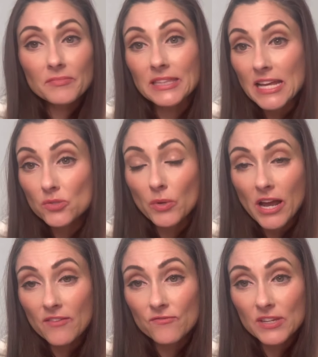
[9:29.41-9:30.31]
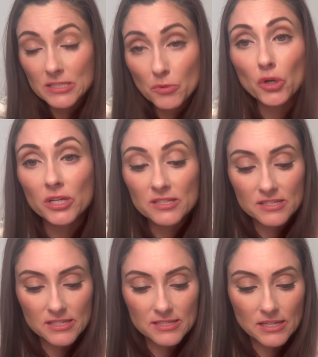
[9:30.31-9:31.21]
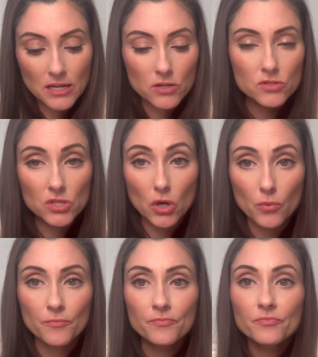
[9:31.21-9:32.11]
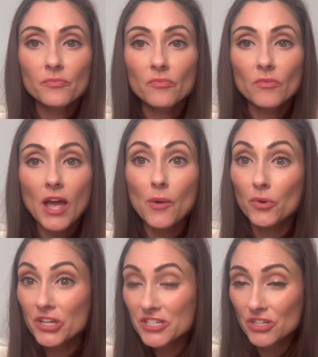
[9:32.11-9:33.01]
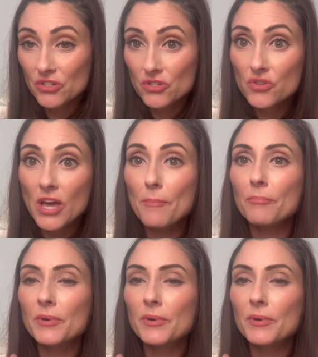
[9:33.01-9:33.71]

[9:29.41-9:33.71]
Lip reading: That's what I've experienced and seen. So I will continue to do that.